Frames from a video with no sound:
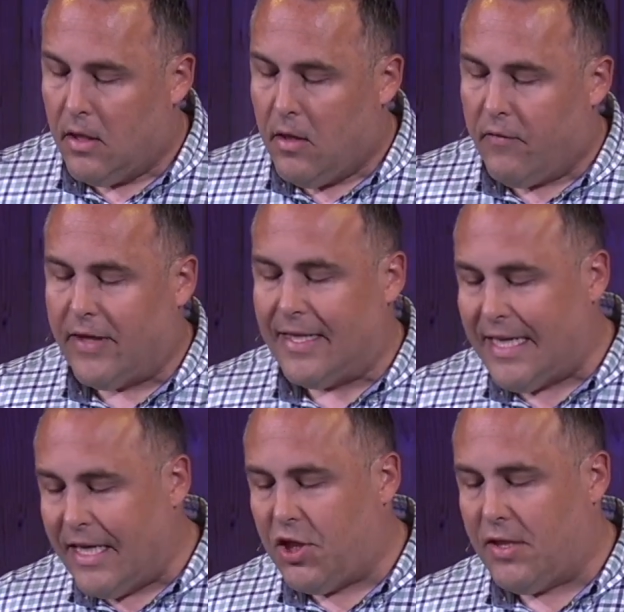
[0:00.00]
For the
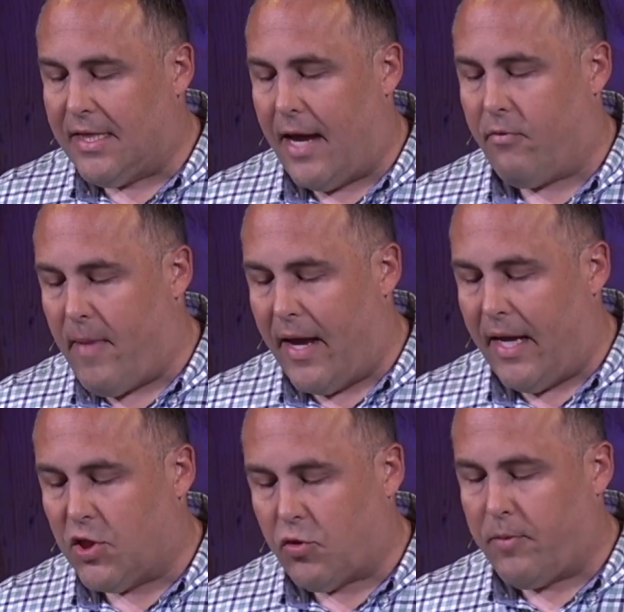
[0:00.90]
tensions that remain,
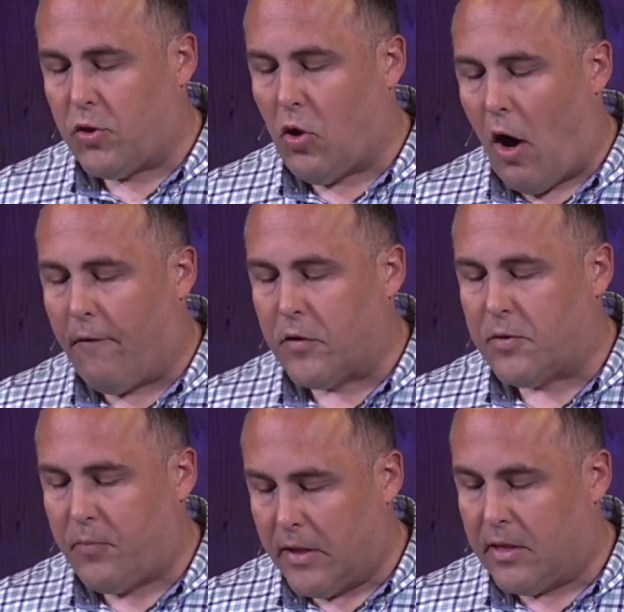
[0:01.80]
Scripture offers
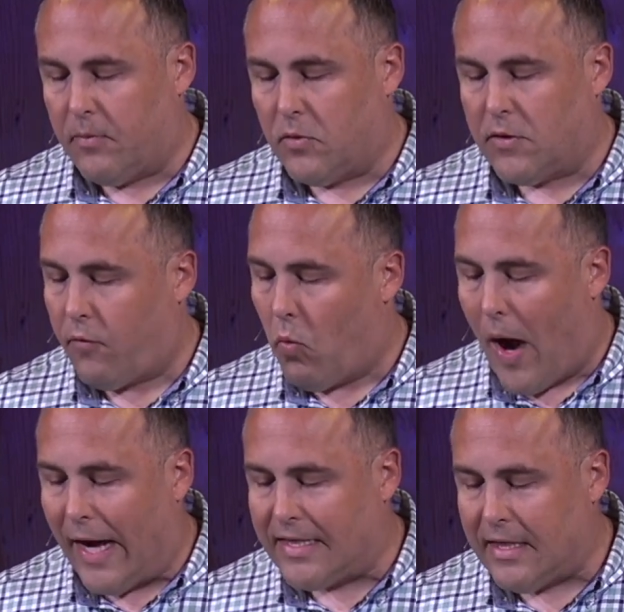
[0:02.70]
principles for
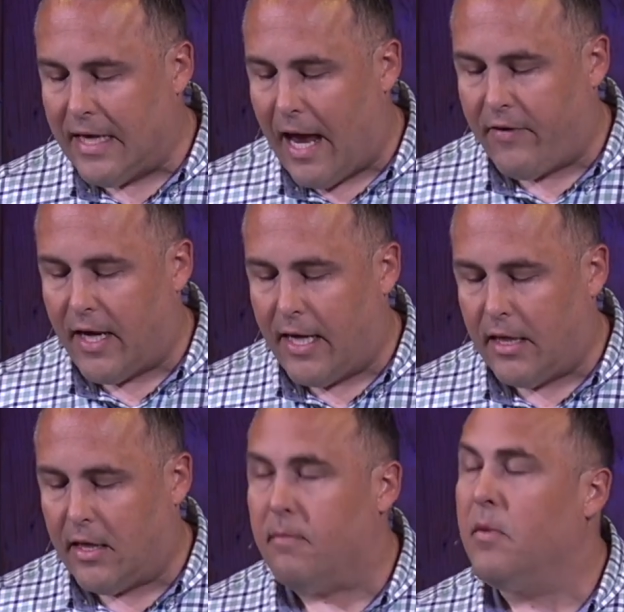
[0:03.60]
wisely navigating
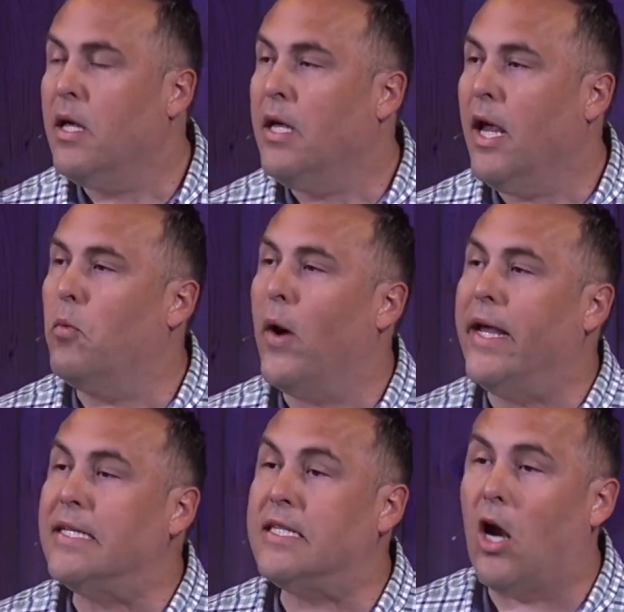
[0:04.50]
them in
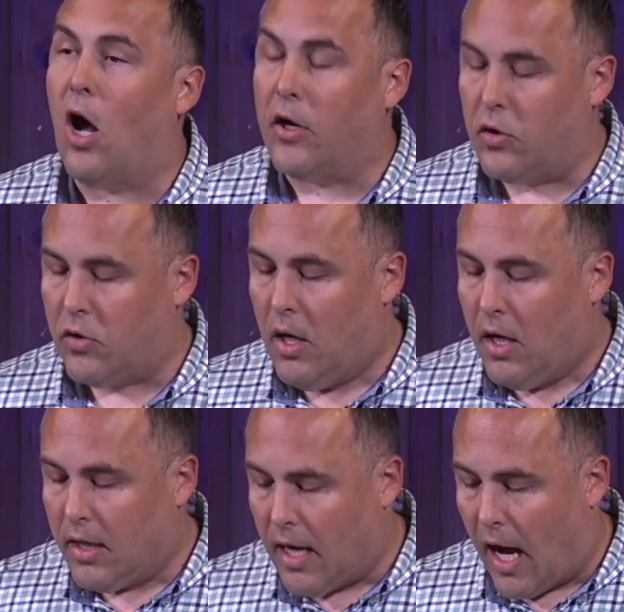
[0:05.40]
ways that honor
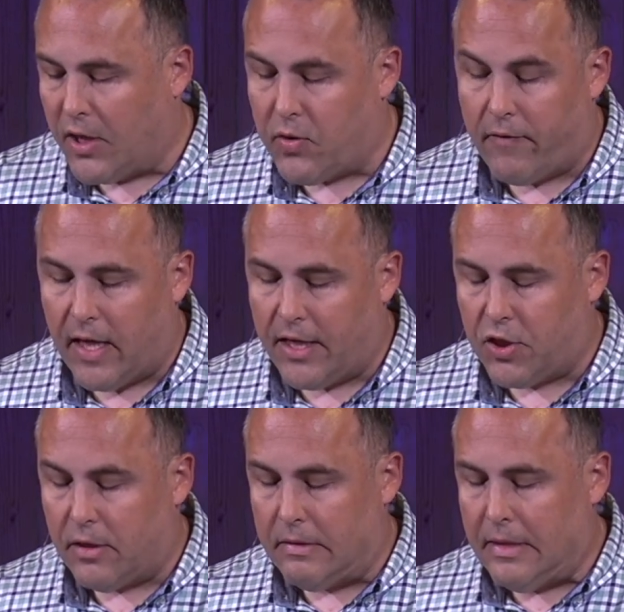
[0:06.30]
God's
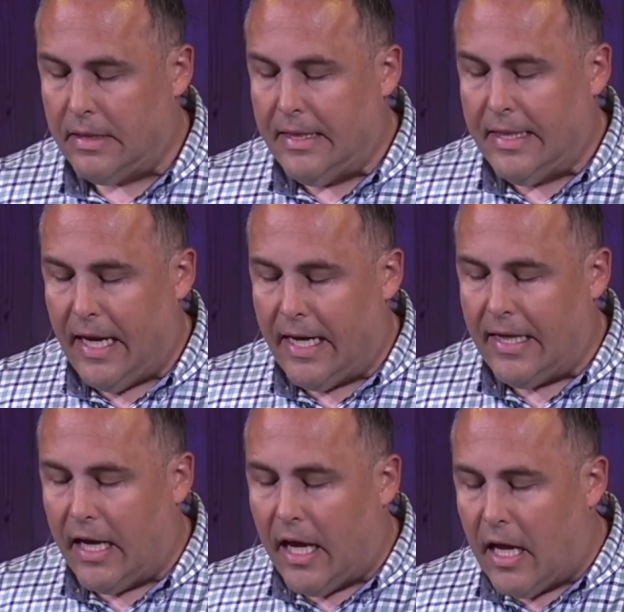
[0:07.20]
revelation. In
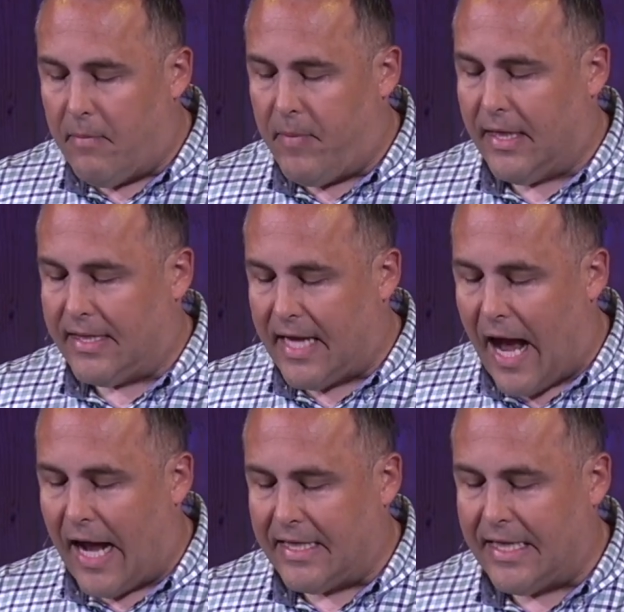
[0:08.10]
the end, because
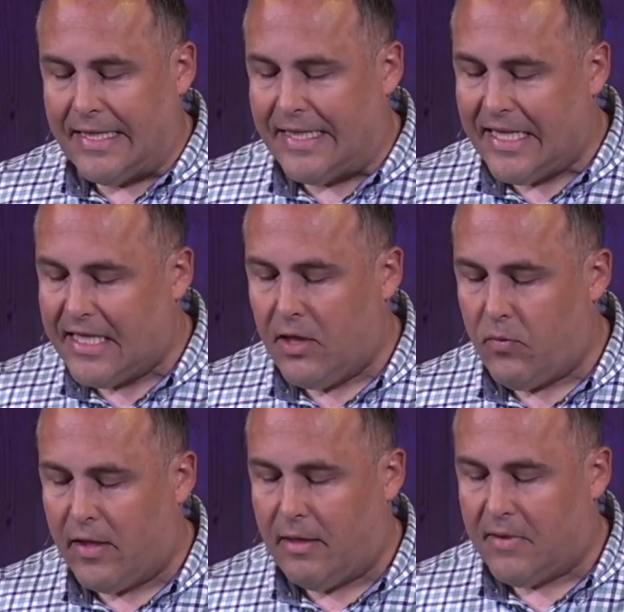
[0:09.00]
God is consistent
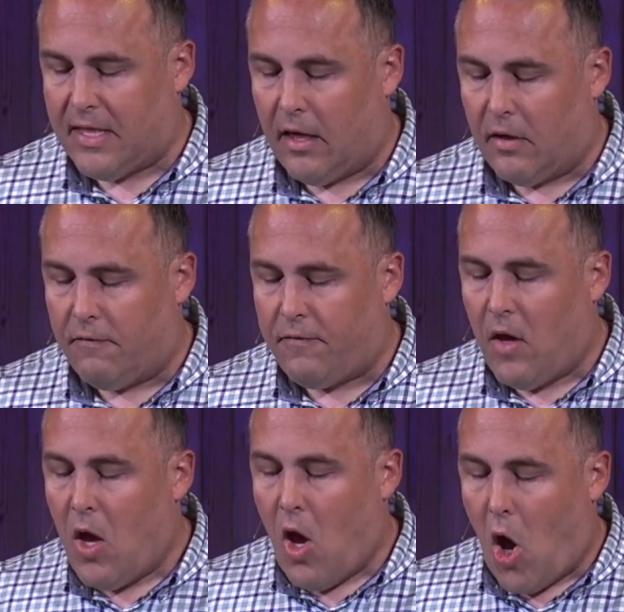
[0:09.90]
with Himself,
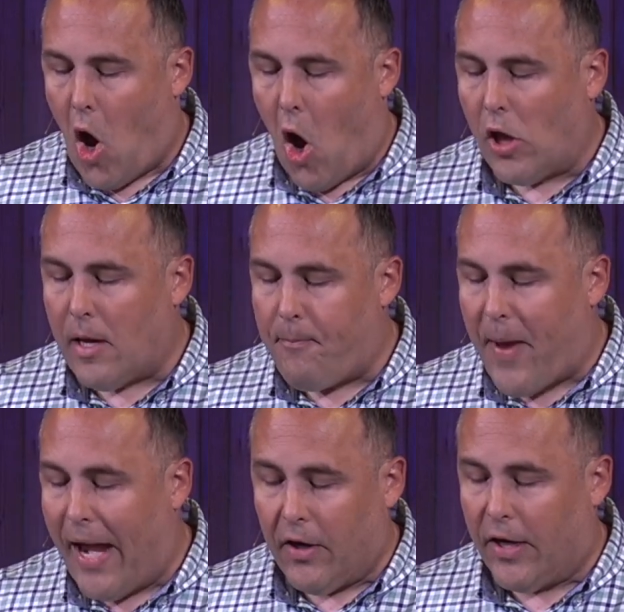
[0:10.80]
all
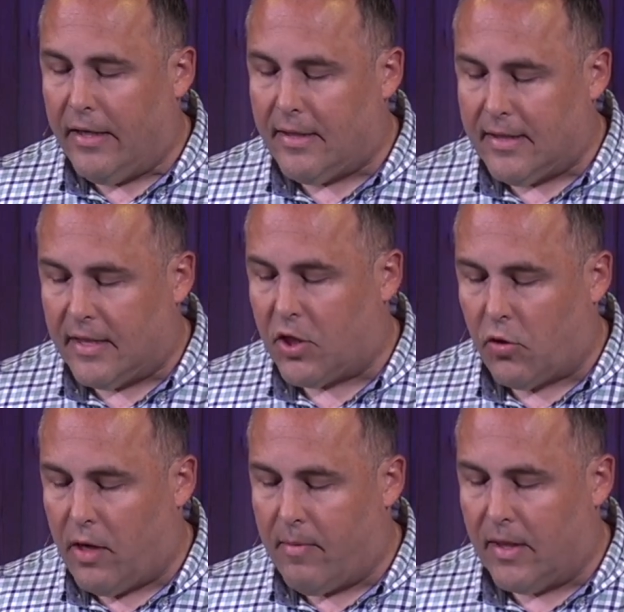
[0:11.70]
apparent
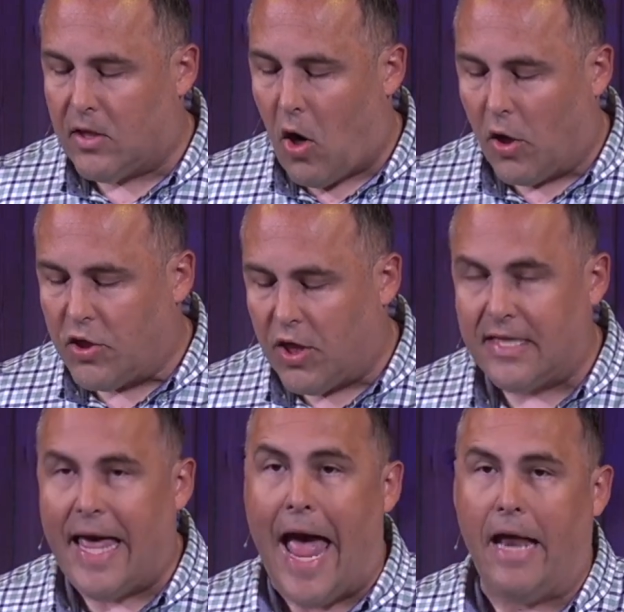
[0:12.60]
disagreements are just
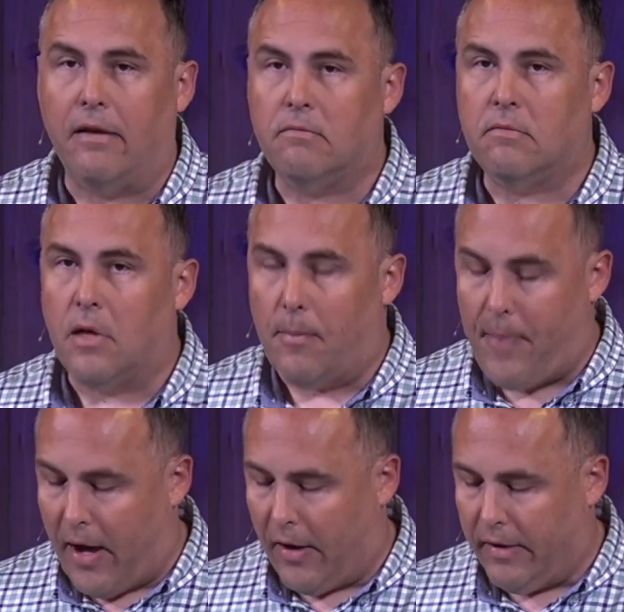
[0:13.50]
that
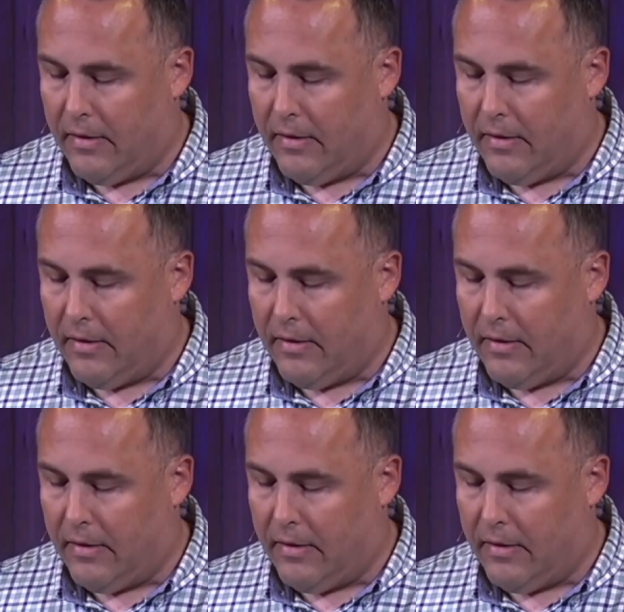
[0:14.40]
apparent.